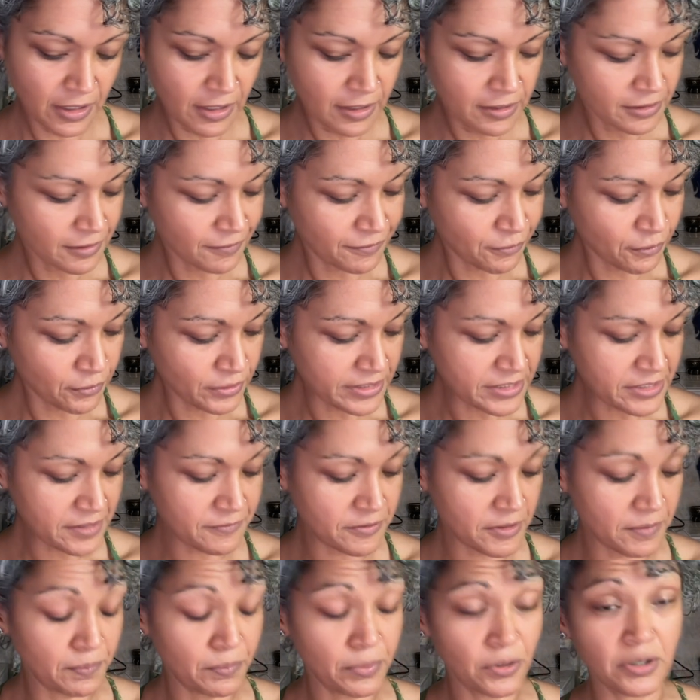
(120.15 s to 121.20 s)
The focus of
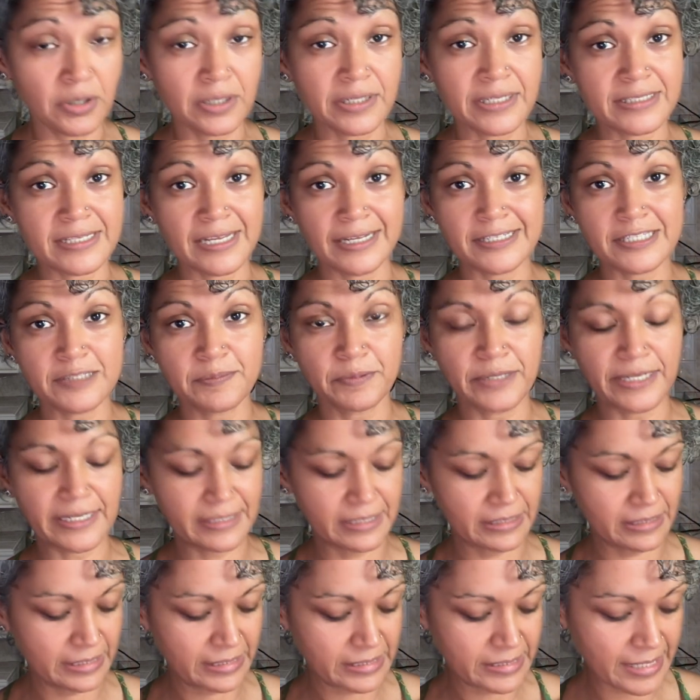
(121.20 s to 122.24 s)
the book is explained
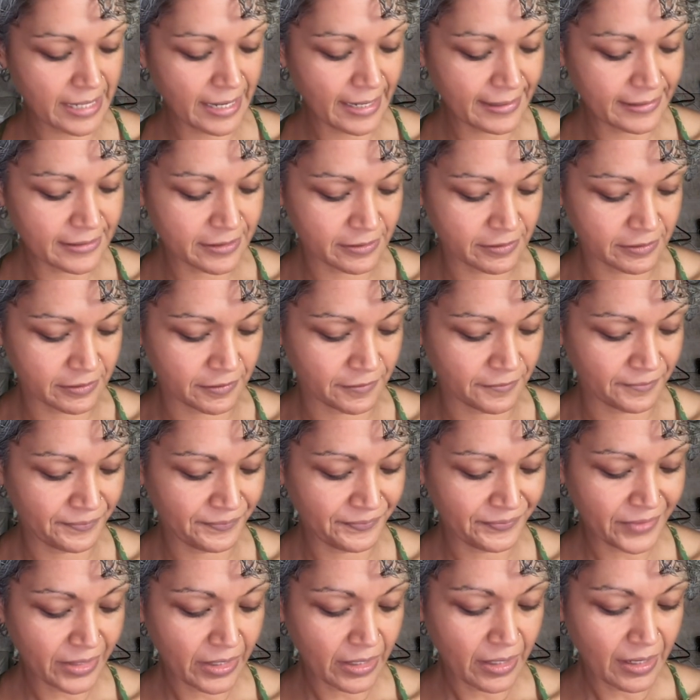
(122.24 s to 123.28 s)
in the title.
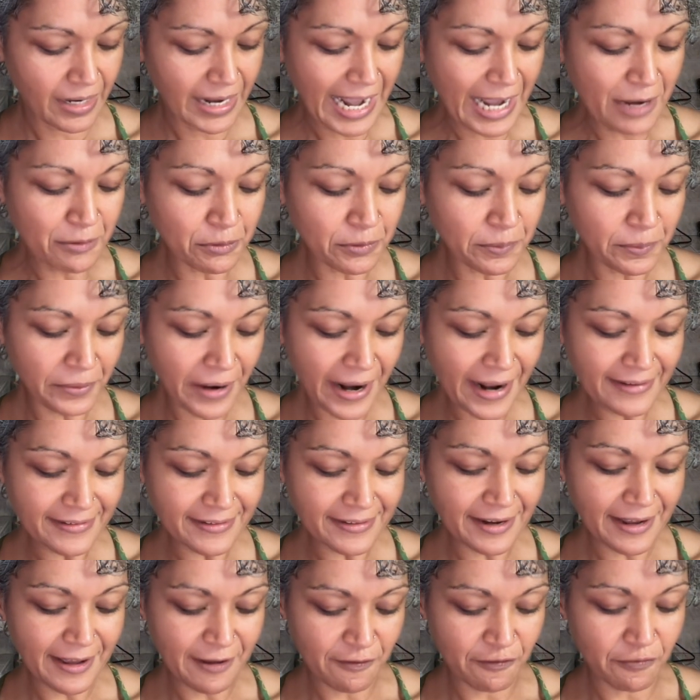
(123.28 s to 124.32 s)
I will brag that
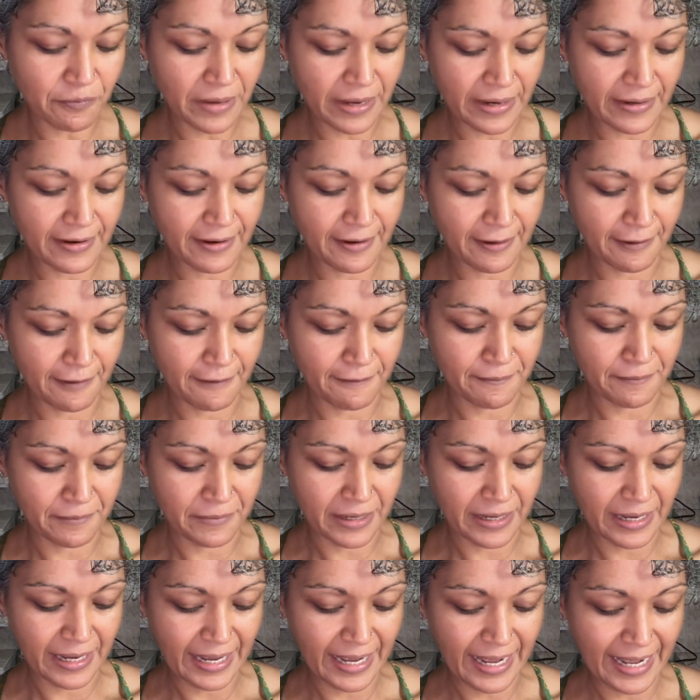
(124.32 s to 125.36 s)
I have met him,
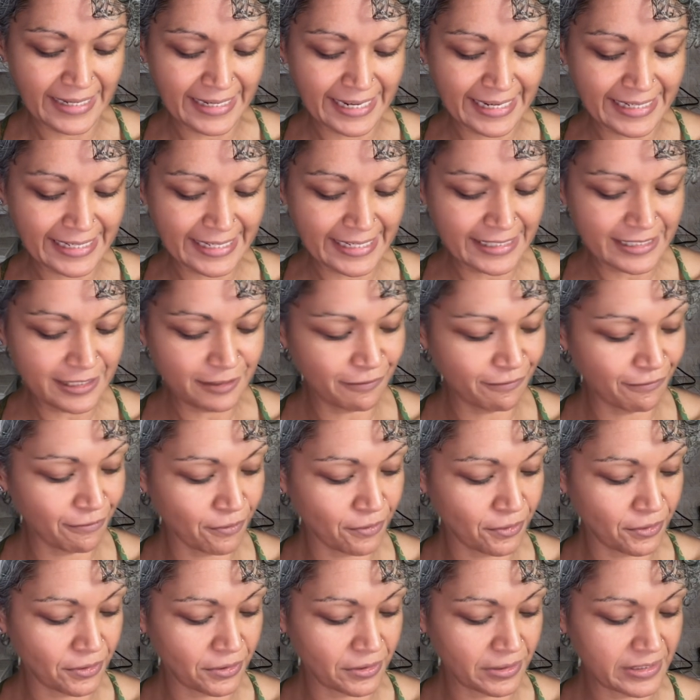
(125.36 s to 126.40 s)
and at
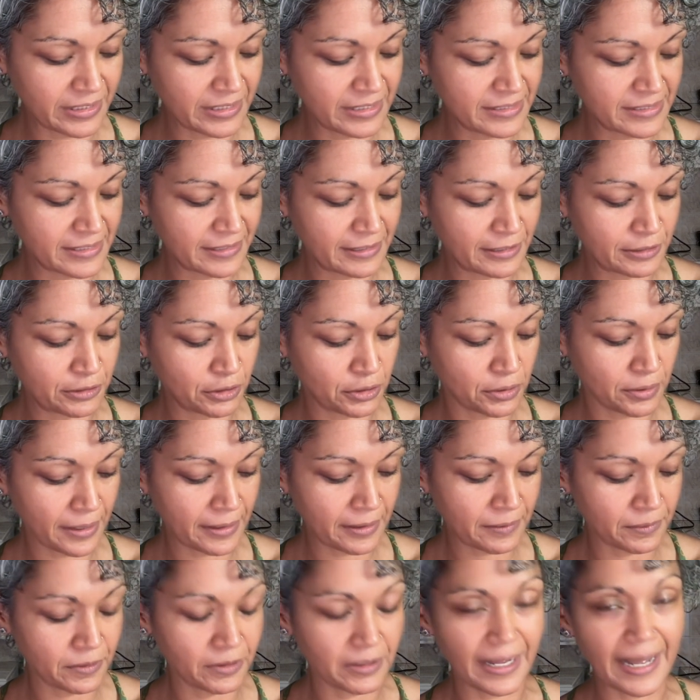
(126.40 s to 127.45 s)
84, he's an
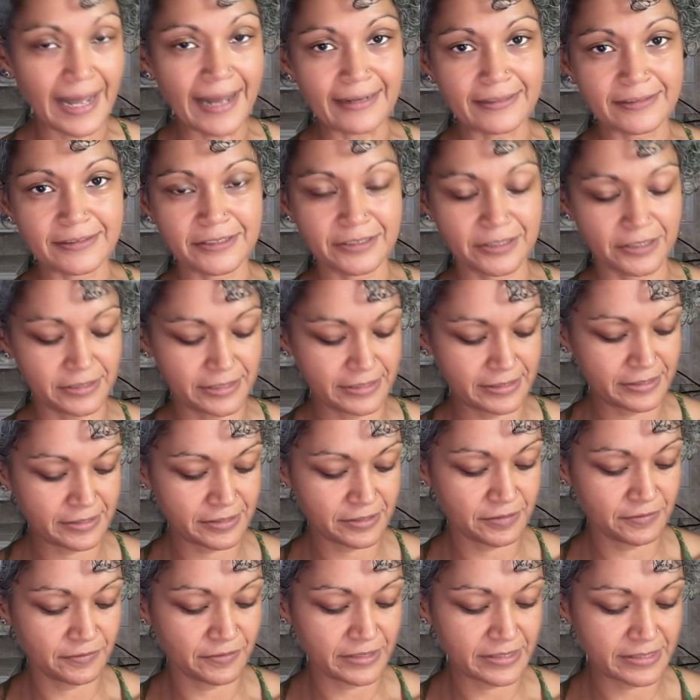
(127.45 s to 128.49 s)
incredible actor in
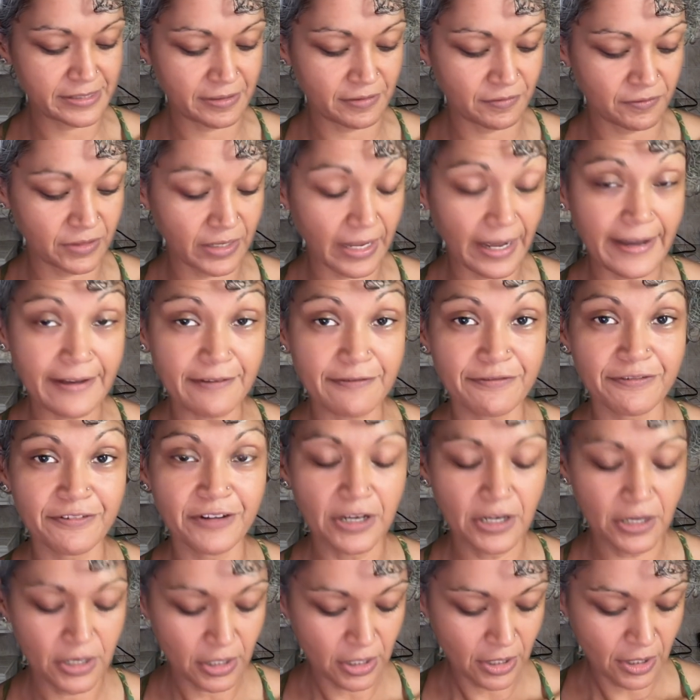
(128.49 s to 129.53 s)
service of life
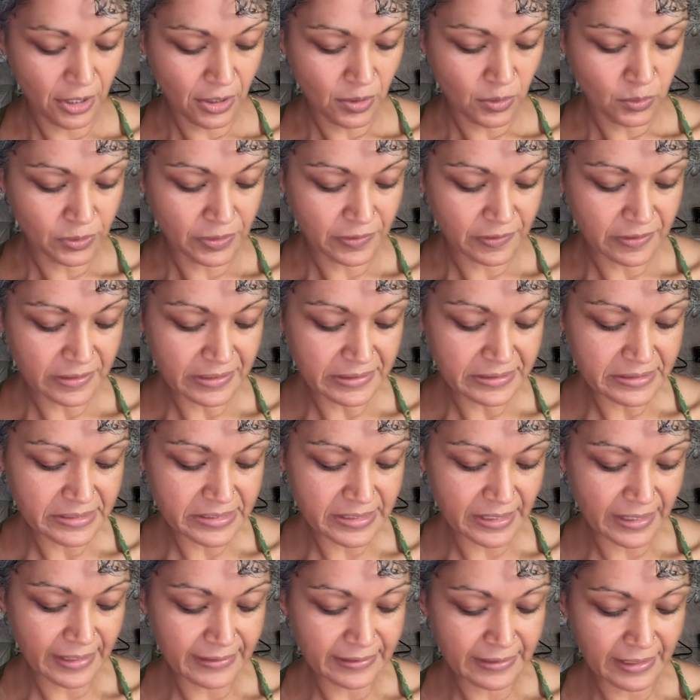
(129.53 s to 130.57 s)
with
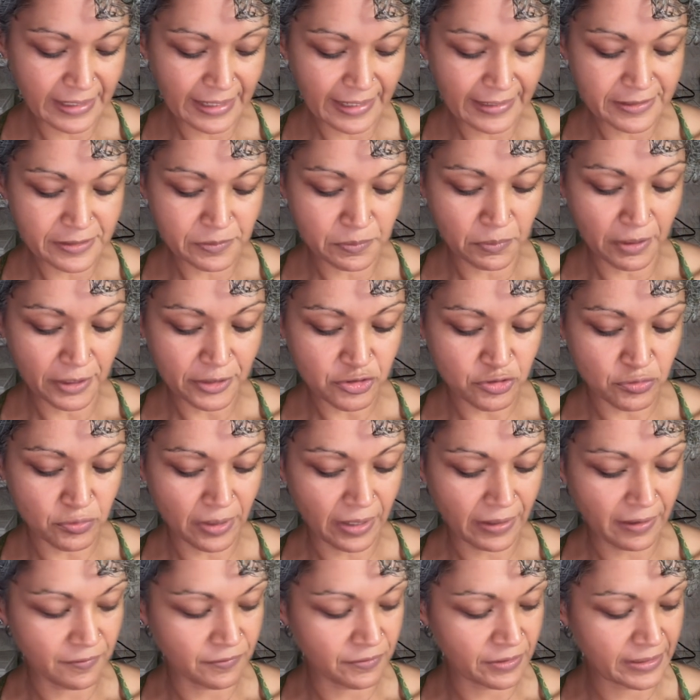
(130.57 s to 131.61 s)
insight that has much
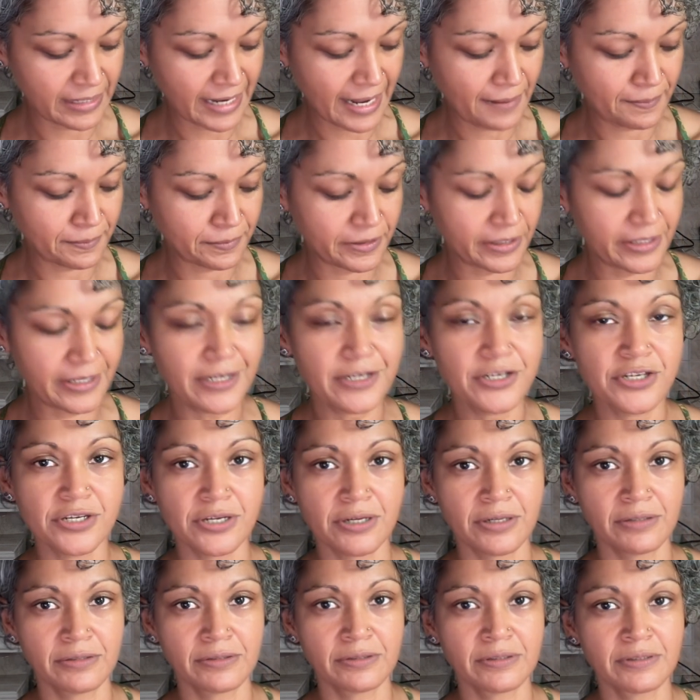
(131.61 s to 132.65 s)
relevant
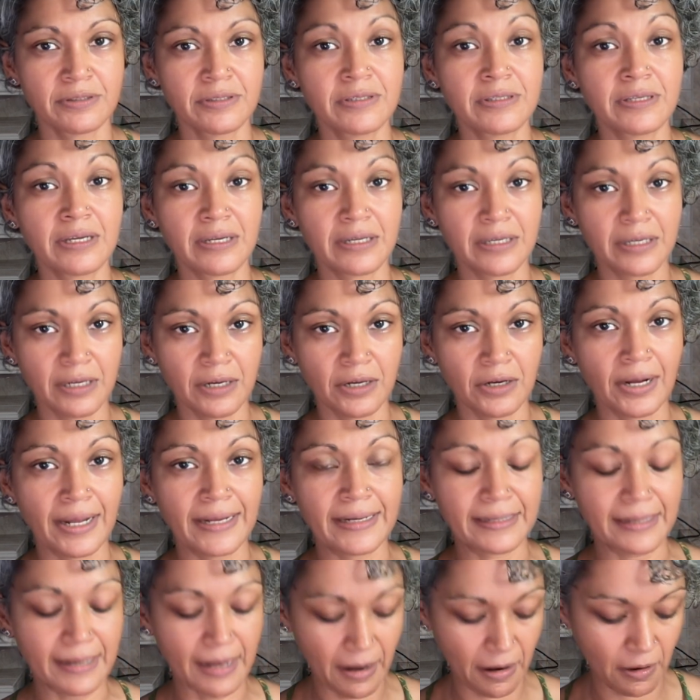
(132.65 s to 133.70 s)
application to the here
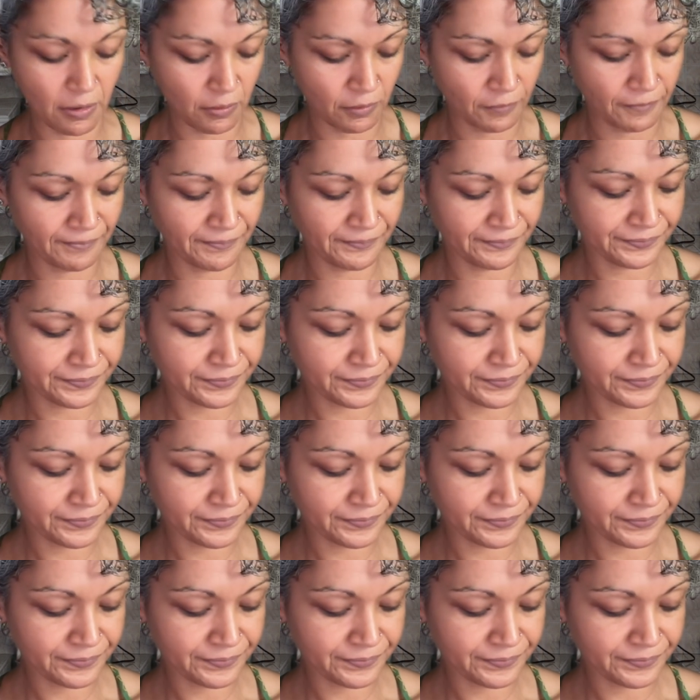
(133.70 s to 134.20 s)
and now.